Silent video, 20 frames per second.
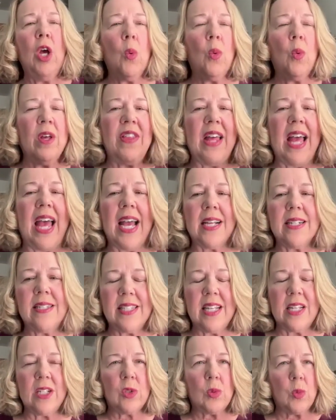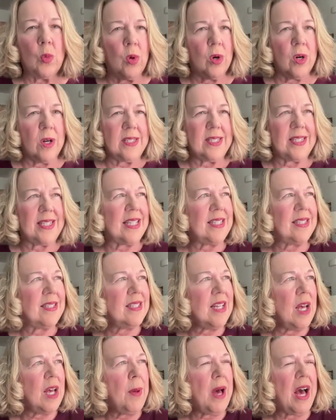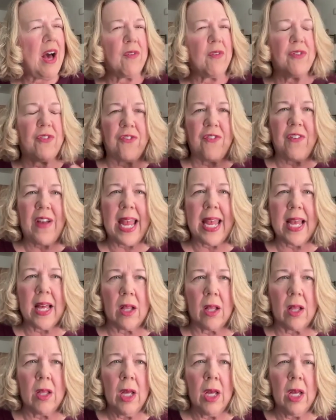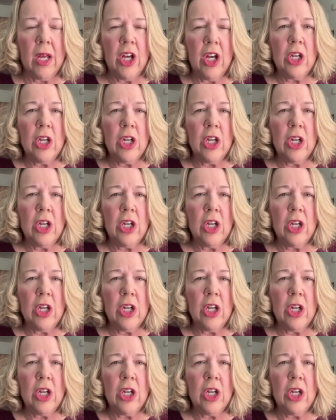with excess words that somehow fail